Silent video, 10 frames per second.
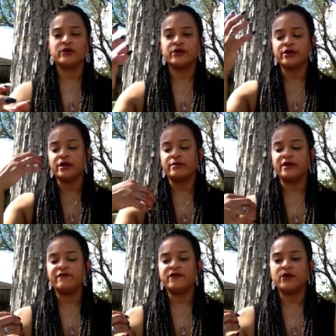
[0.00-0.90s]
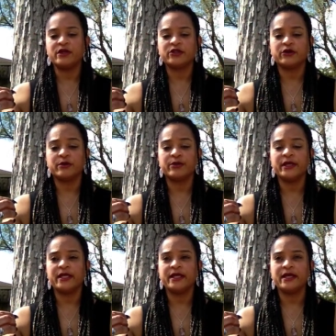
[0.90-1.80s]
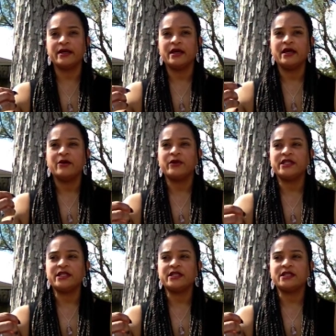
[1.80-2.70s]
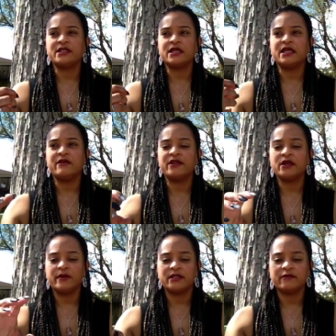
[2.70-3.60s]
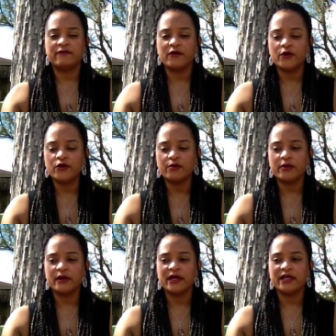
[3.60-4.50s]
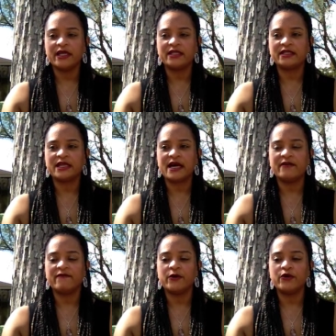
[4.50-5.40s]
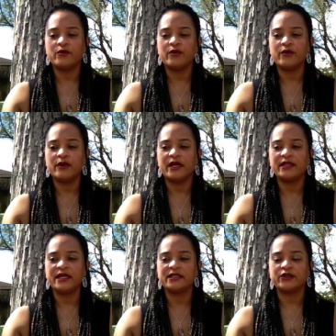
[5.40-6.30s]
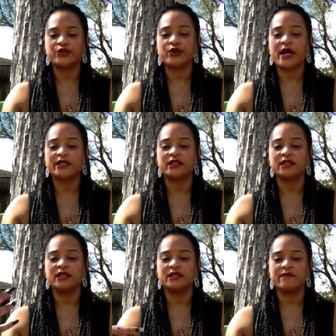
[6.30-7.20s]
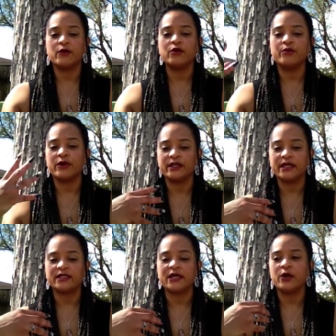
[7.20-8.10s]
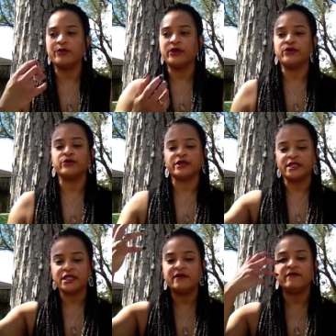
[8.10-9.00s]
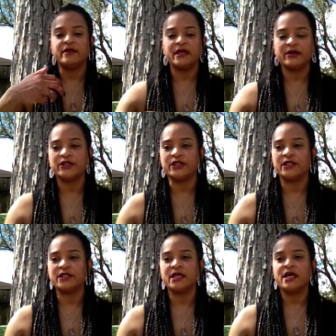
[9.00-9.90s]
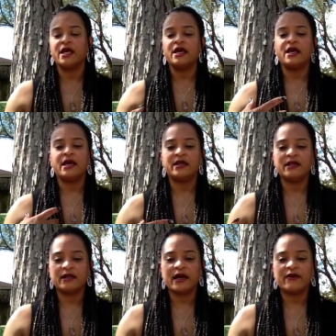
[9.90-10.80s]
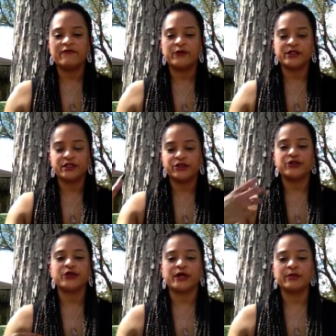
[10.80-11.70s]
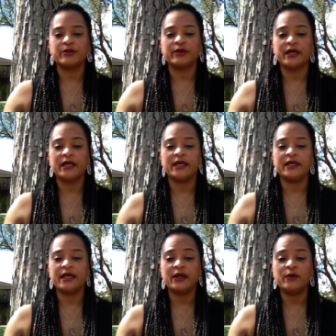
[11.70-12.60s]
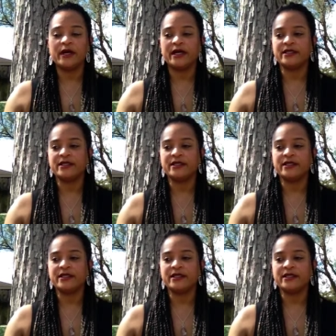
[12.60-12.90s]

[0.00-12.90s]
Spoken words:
You're going to be focused on the breathing, which is, even though it's a focal point, it's not a focal point that's a distraction. It's a focal point that's helping you to receive the energies and the life force that you're trying to bring in anyway.